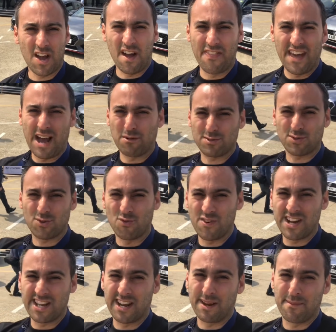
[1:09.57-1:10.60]
and that was
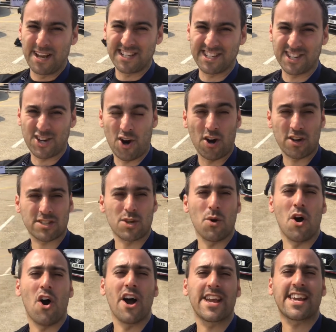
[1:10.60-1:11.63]
already an amazing car,
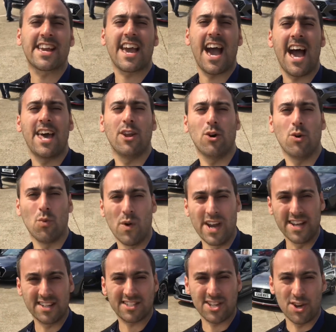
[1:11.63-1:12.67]
so I cannot
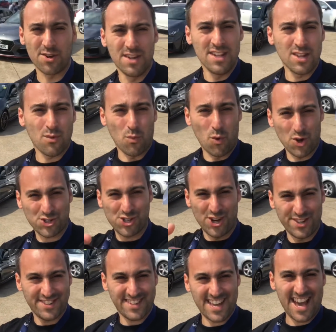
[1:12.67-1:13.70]
wait. So watch
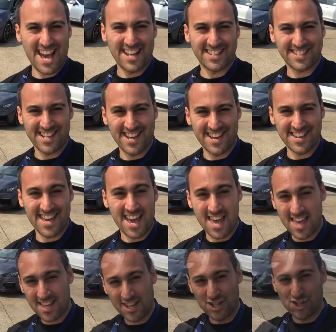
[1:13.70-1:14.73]
on and yeah,
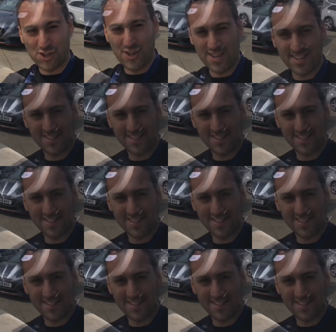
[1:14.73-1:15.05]
enjoy.